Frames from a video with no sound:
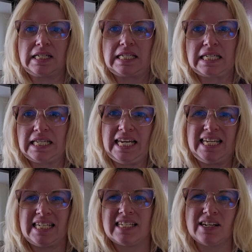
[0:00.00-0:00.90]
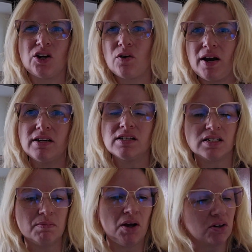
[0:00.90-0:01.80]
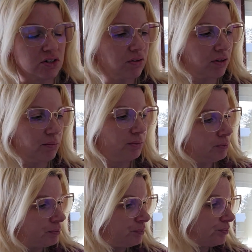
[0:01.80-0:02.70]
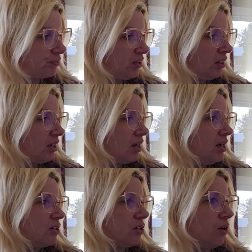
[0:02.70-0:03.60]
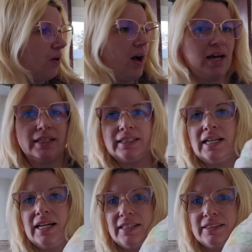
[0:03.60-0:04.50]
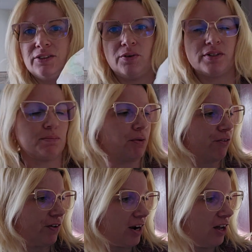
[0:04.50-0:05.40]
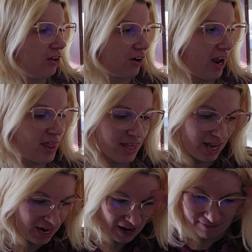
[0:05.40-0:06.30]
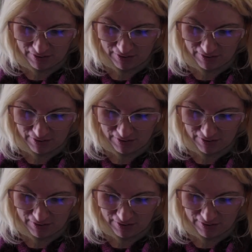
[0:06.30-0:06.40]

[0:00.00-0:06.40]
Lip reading: slight cigarette smell to them. So it's the perfect color. And then I